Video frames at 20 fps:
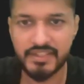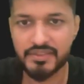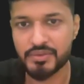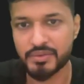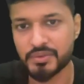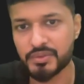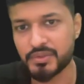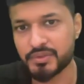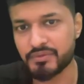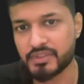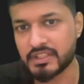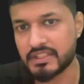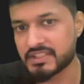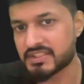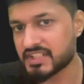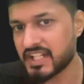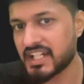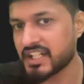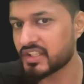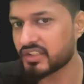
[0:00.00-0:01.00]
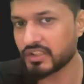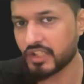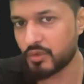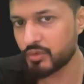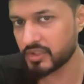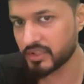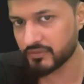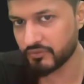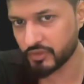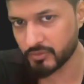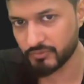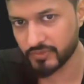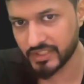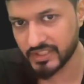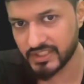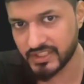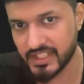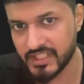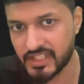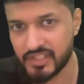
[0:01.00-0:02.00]
So we'll start our counter from
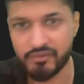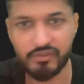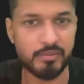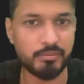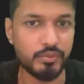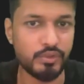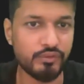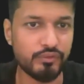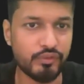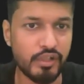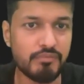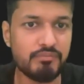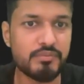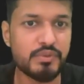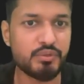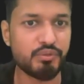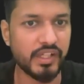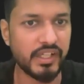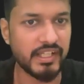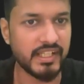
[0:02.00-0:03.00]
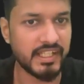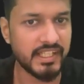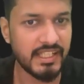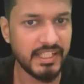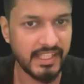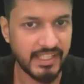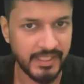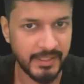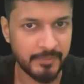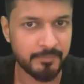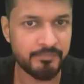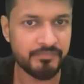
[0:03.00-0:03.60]
1 and it will move from 1 till n.